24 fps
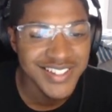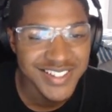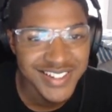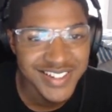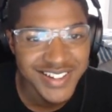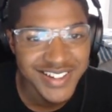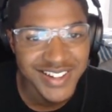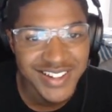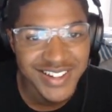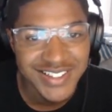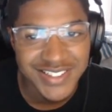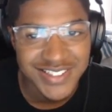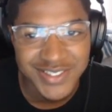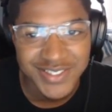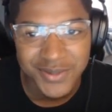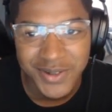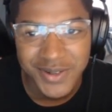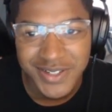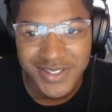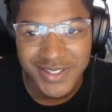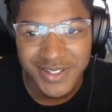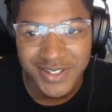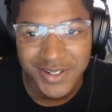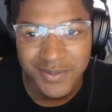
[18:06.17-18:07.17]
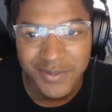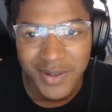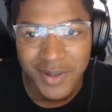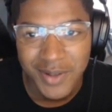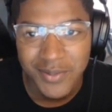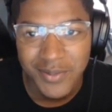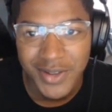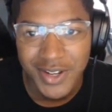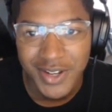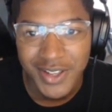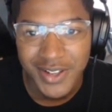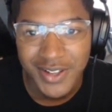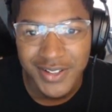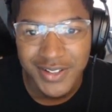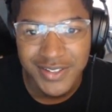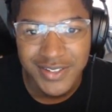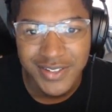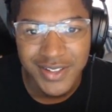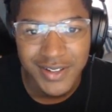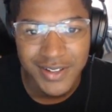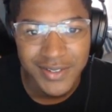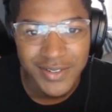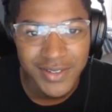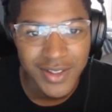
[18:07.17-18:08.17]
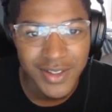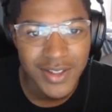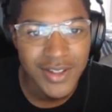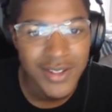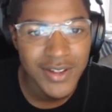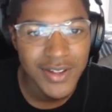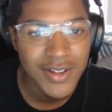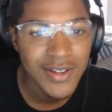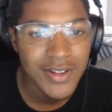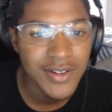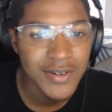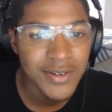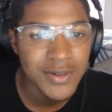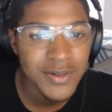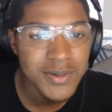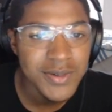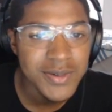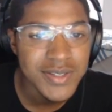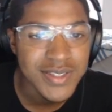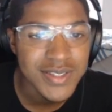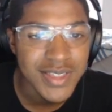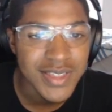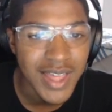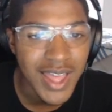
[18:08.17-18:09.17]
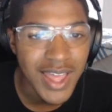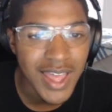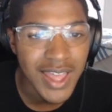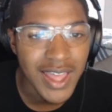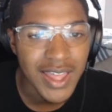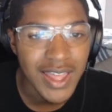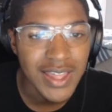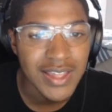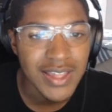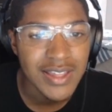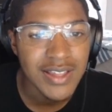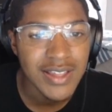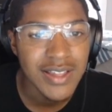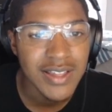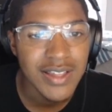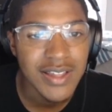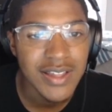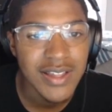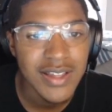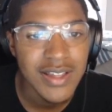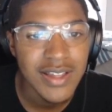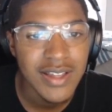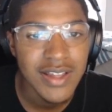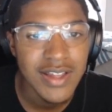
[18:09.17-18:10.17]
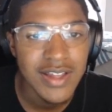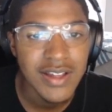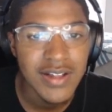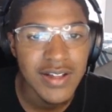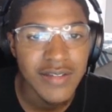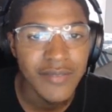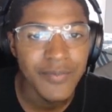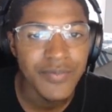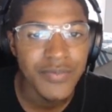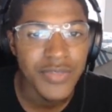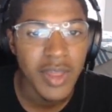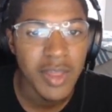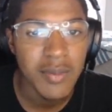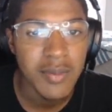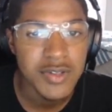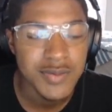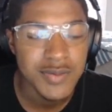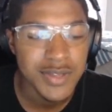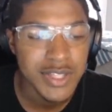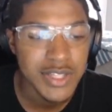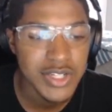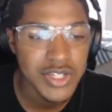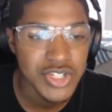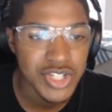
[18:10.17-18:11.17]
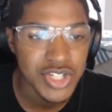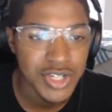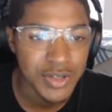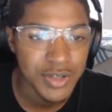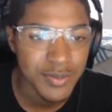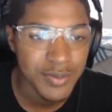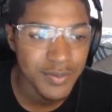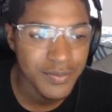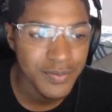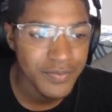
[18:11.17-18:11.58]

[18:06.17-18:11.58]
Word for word: I just wasted all my money on stuff. Who is that? That must be the gym.